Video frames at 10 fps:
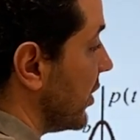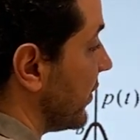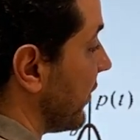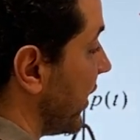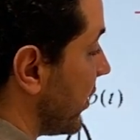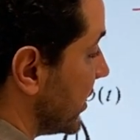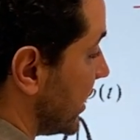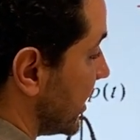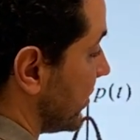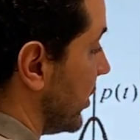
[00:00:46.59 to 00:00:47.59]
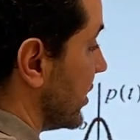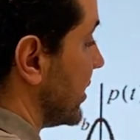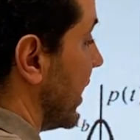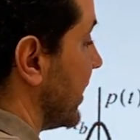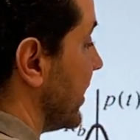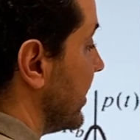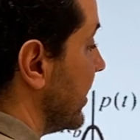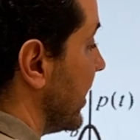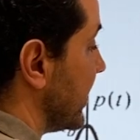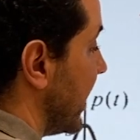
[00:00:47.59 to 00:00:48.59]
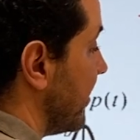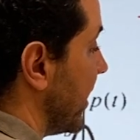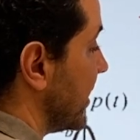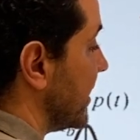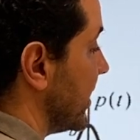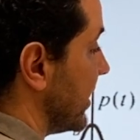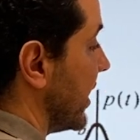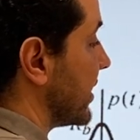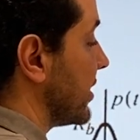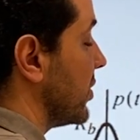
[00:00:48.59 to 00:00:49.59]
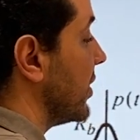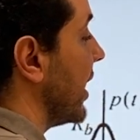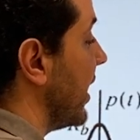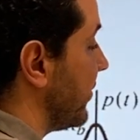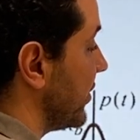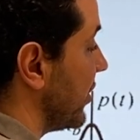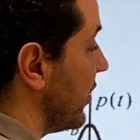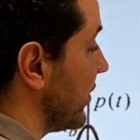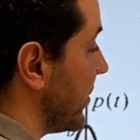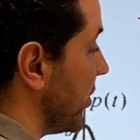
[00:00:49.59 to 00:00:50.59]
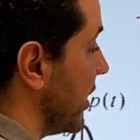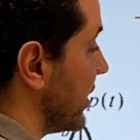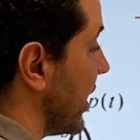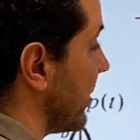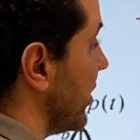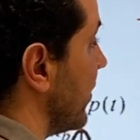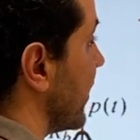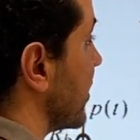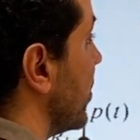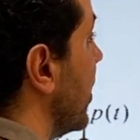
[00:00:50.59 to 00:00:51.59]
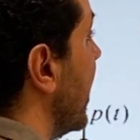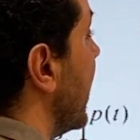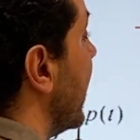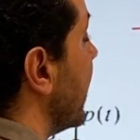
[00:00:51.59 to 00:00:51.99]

of the frequency response at the same distance x to the left of the point RB over 2,